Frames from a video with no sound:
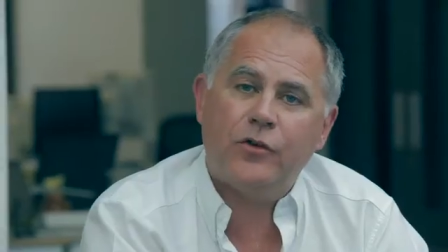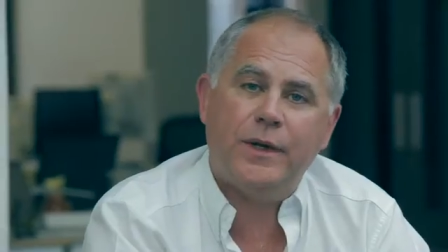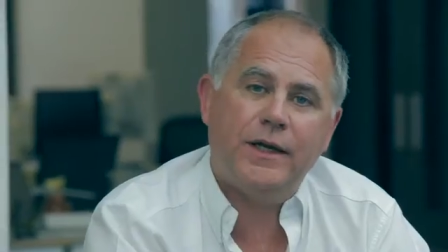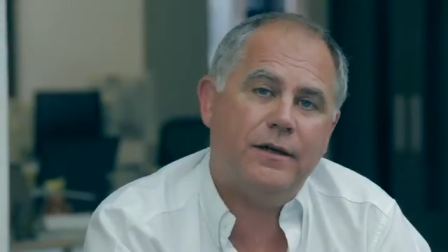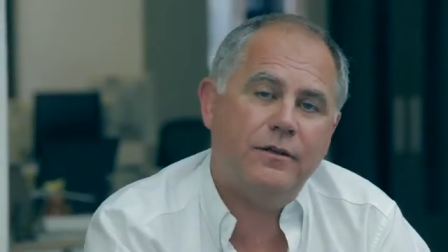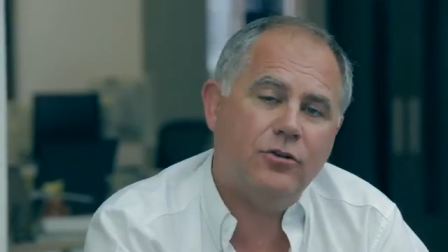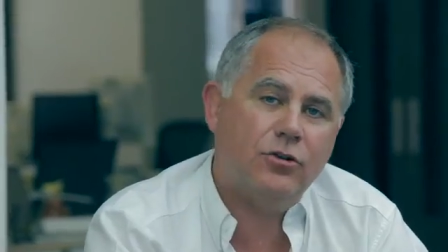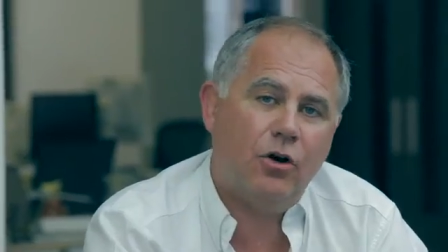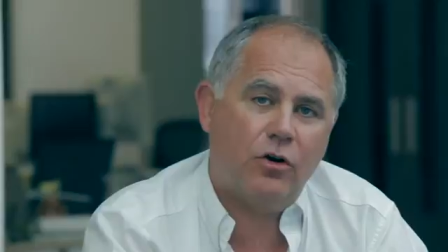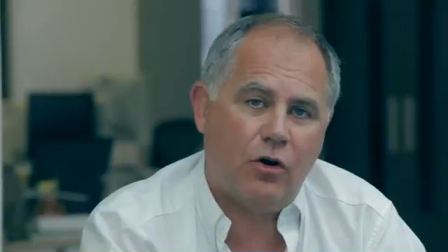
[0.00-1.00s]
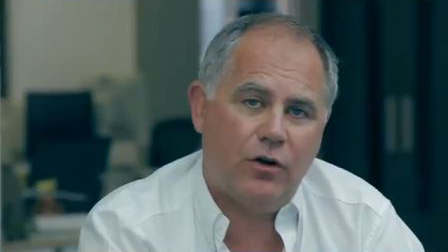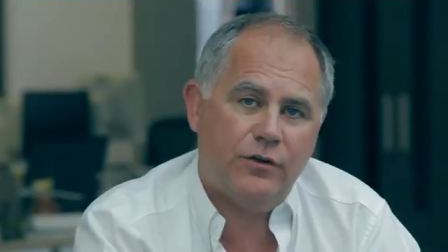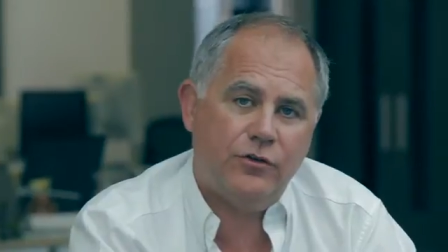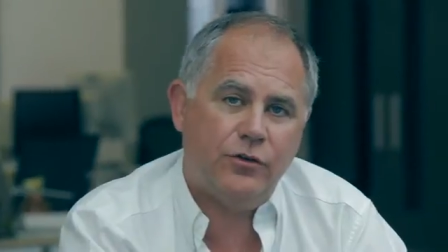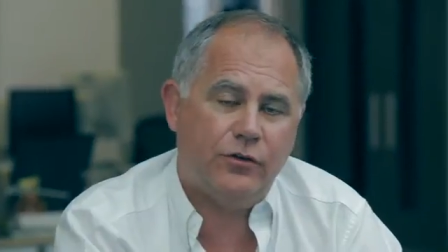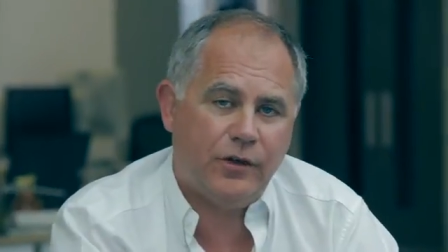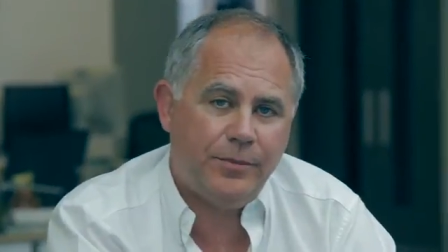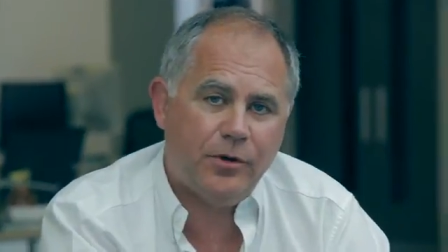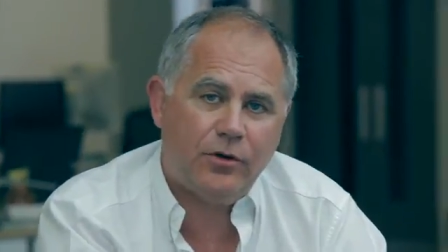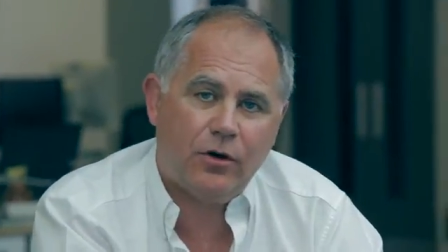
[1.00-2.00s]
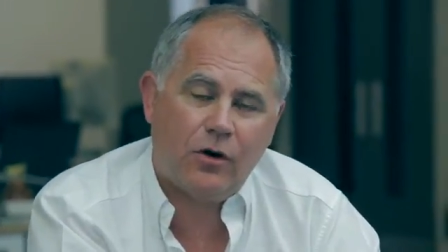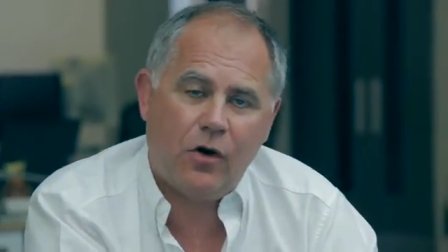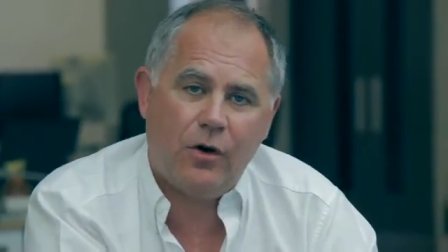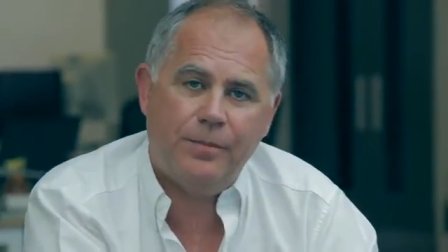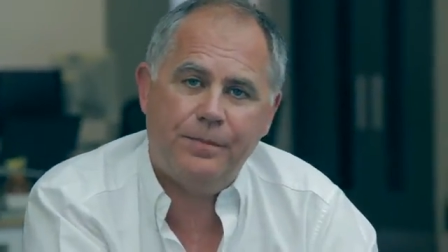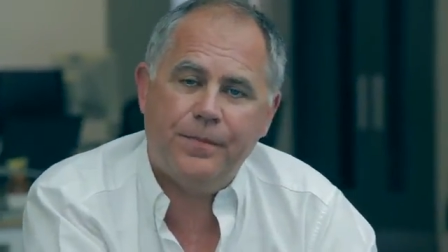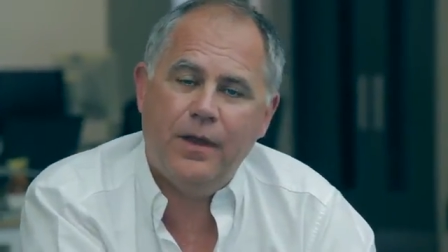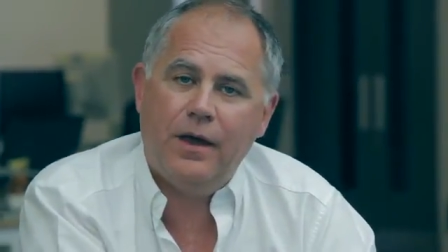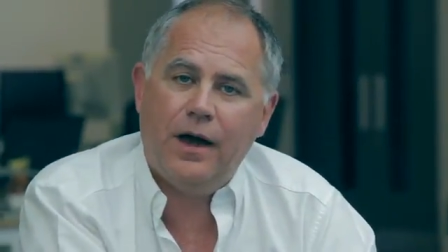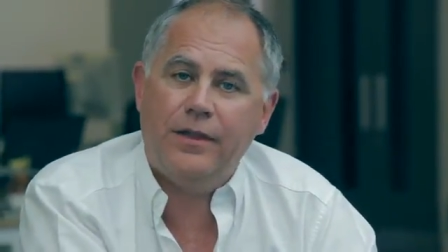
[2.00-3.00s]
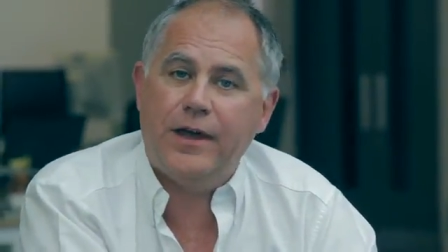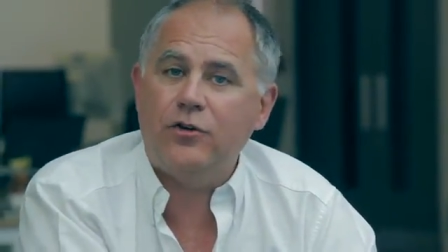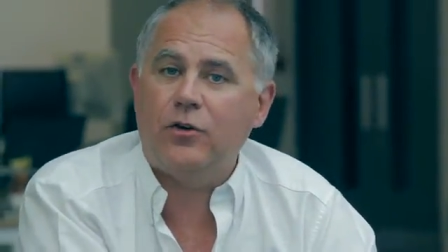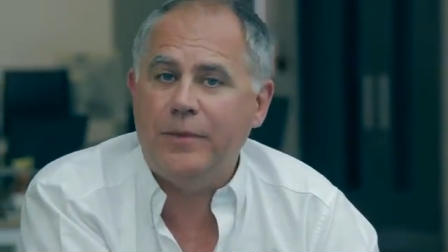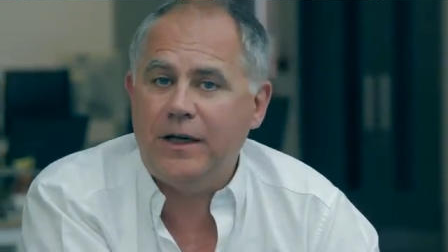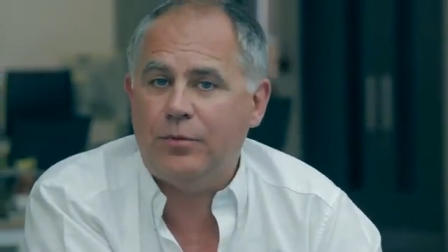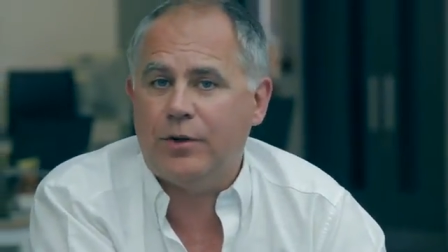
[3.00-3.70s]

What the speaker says: a week, you'll log on to sleepio.com, and there you'll meet